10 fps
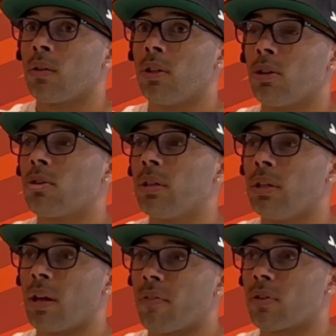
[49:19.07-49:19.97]
Literally
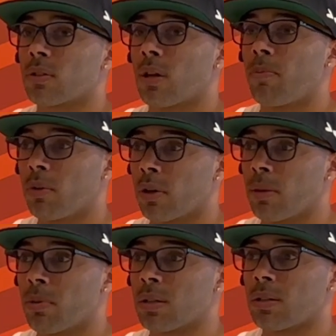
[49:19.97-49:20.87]
never stop
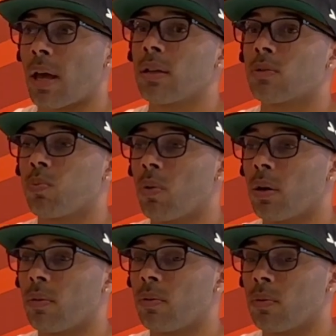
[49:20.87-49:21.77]
learning because that is
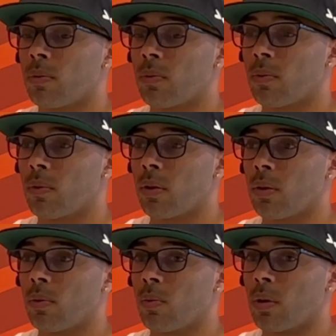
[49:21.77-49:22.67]
what
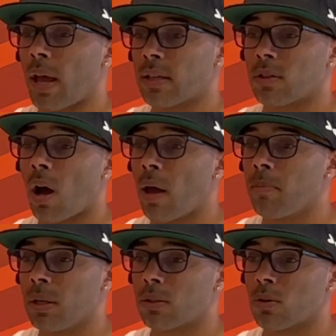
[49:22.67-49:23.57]
has gotten
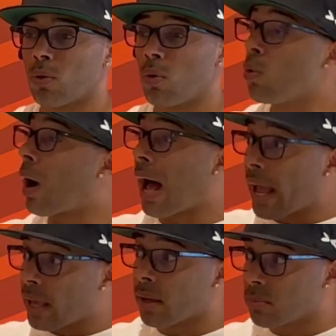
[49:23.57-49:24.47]
me to who I
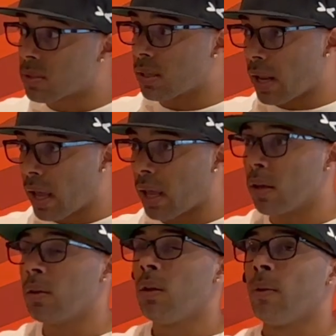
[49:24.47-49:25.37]
am today.
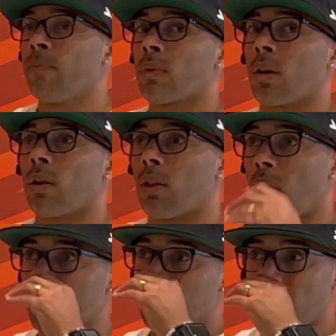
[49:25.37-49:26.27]
A
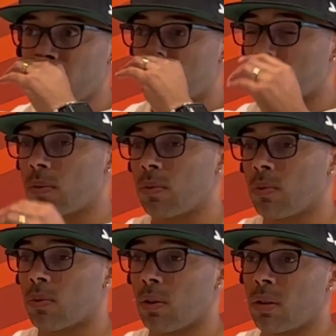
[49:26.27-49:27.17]
lot of times
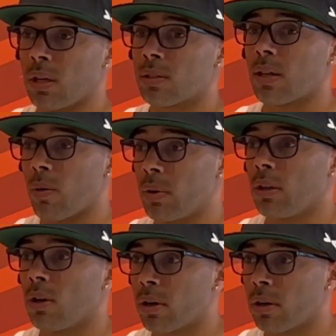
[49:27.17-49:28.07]
the things that we
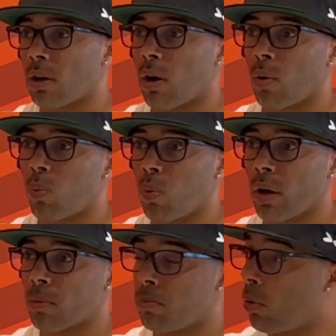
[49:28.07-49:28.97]
learn are
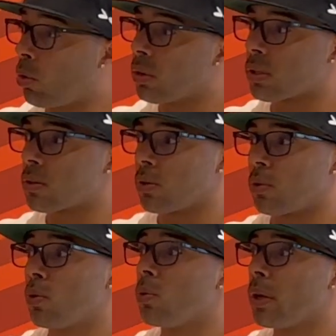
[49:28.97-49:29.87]
what mold us to
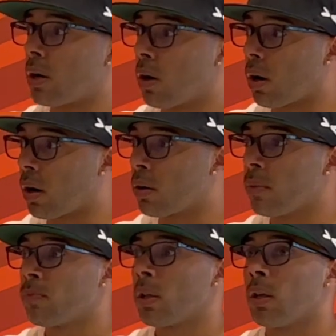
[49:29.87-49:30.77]
who we are.
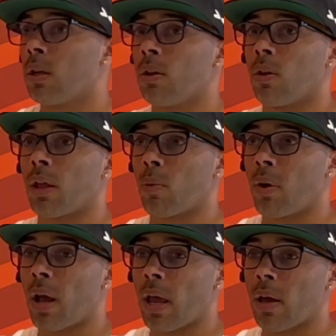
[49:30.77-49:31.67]
Yep. You know, like
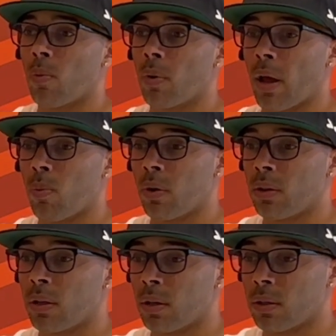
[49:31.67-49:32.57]
when I when I won
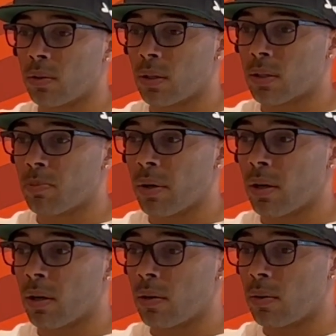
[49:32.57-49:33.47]
the the
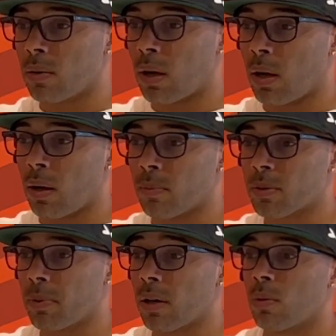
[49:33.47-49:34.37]
spirit um,
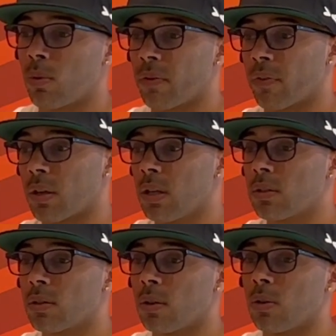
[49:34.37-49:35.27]
spirit award for
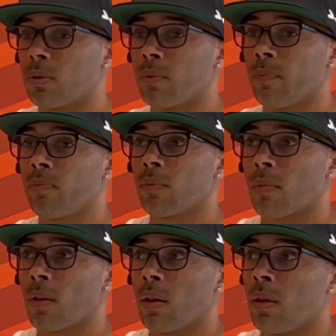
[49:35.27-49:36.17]
Keystone. Well
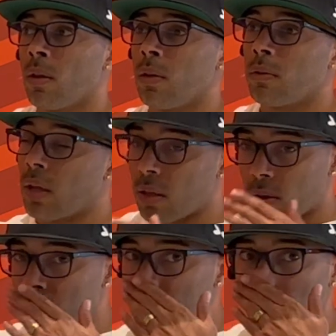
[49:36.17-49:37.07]
deserved. Thank
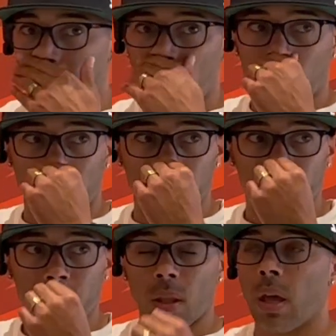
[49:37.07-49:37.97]
you. um,
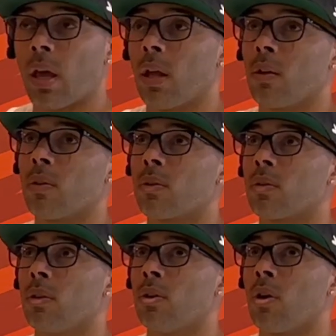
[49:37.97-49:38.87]
and
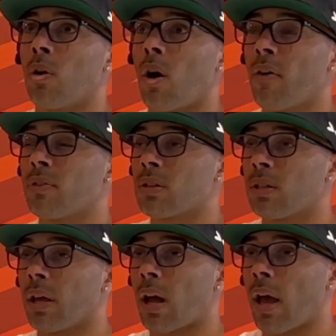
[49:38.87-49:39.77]
you know, obviously,
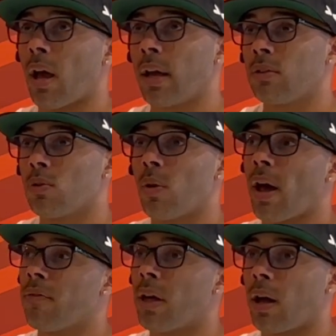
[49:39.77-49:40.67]
like I I do
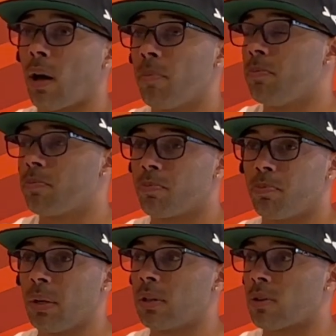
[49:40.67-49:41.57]
have that. Uh,
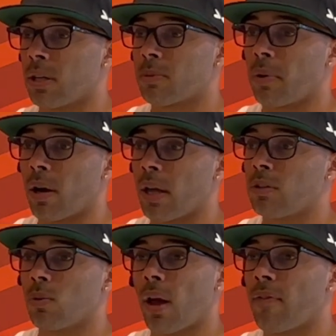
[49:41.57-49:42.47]
being transparent, I
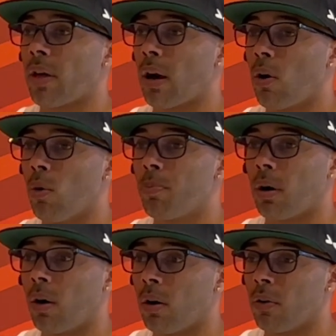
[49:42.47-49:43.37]
do have that hope
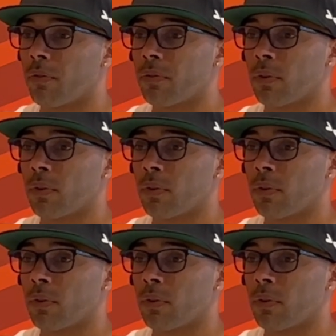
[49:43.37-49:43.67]
of